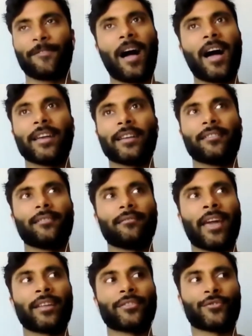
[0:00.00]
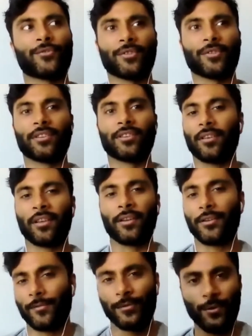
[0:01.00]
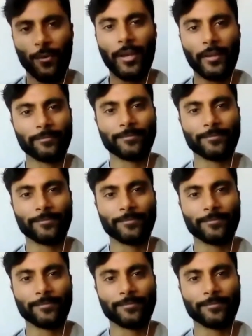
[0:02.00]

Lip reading: find answers in a different domain,